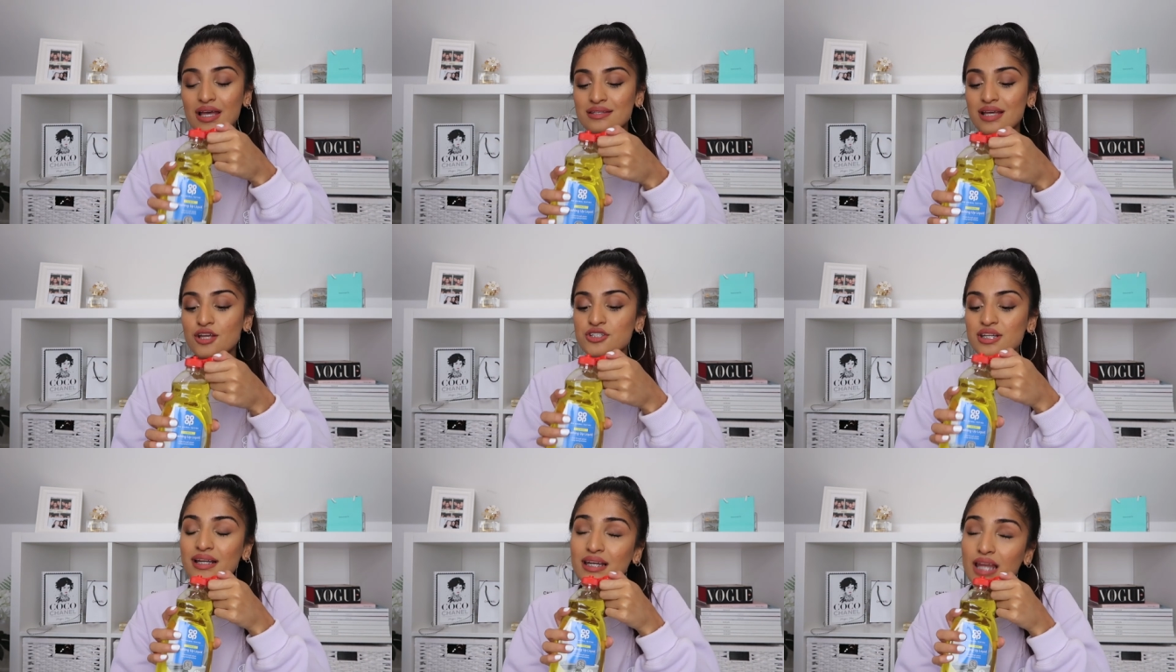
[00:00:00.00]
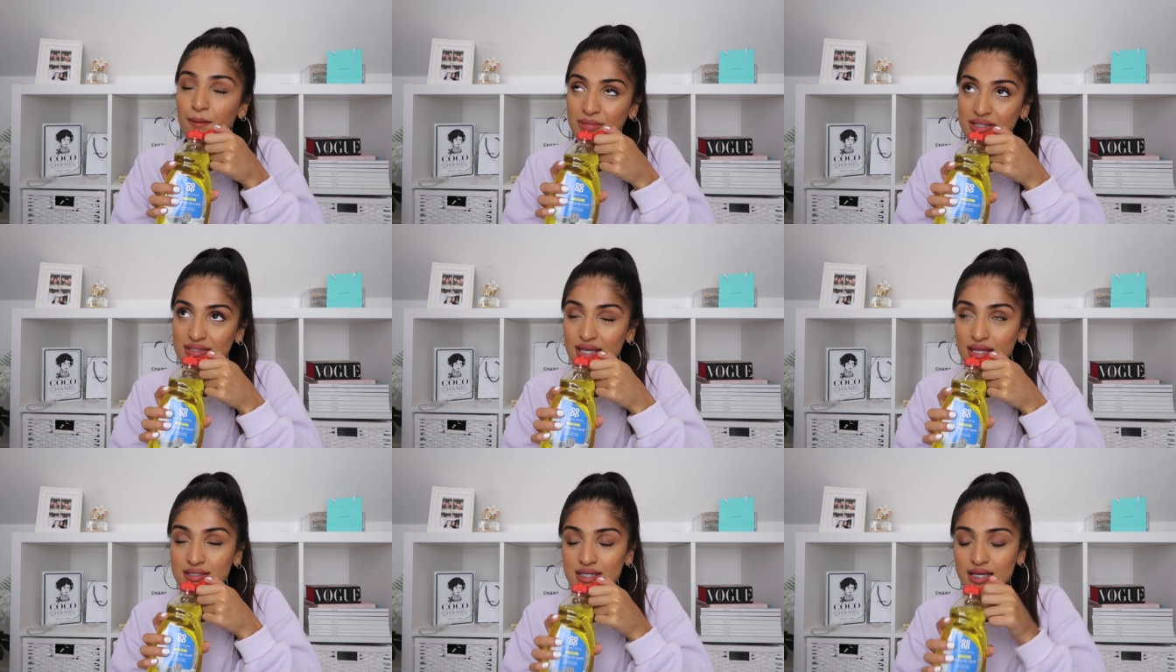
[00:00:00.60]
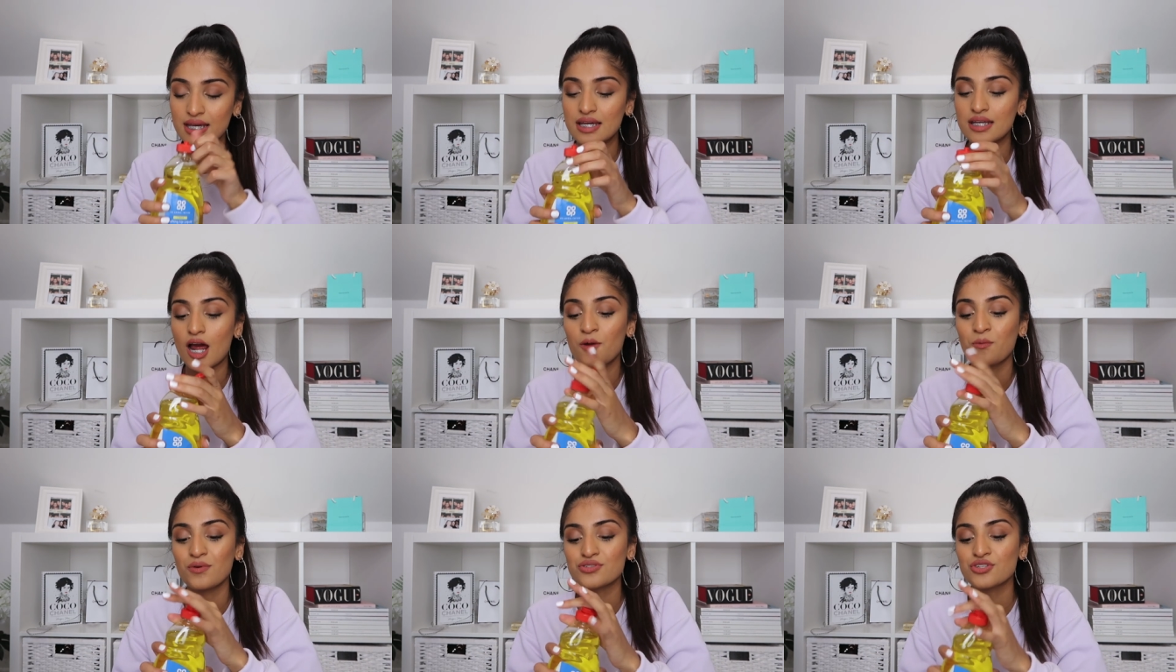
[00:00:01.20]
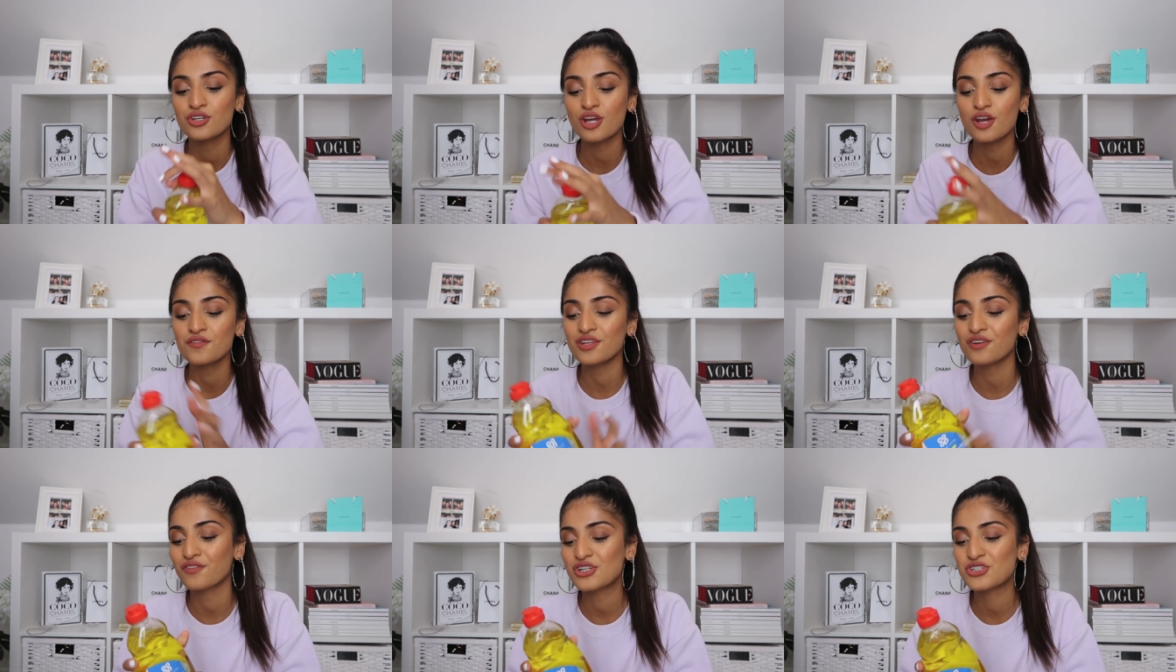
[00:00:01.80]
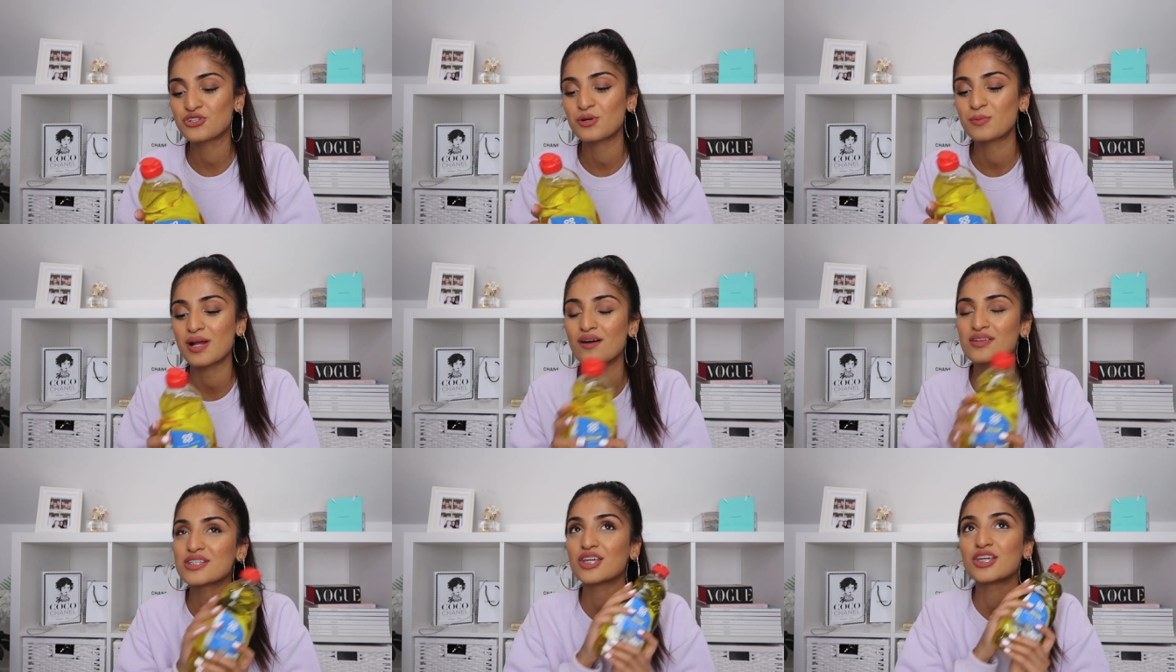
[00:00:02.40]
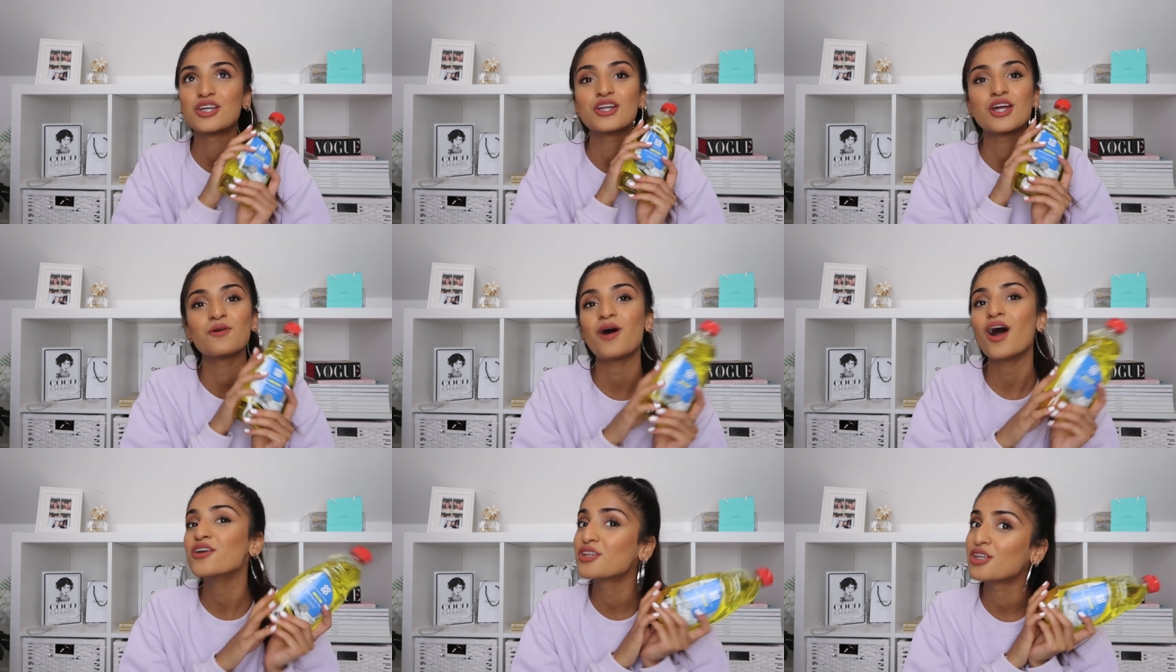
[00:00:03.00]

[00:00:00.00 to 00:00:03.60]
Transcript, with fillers: It's actually lemon scented. I was gonna go for the original, but I was like, you know what,